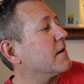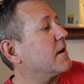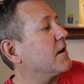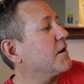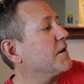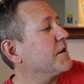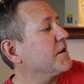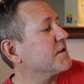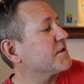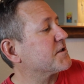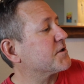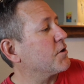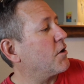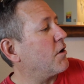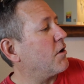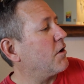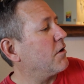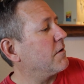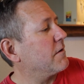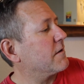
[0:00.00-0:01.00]

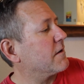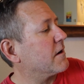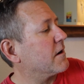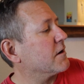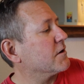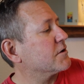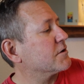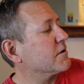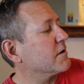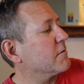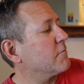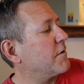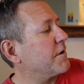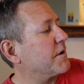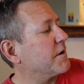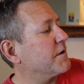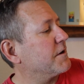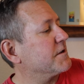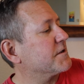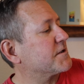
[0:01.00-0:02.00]
Uninstall. Are you sure you wanna
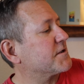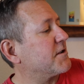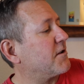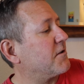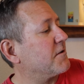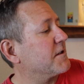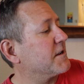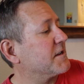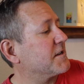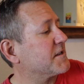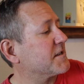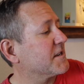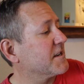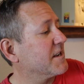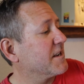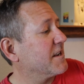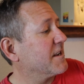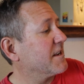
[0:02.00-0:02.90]
uninstall this?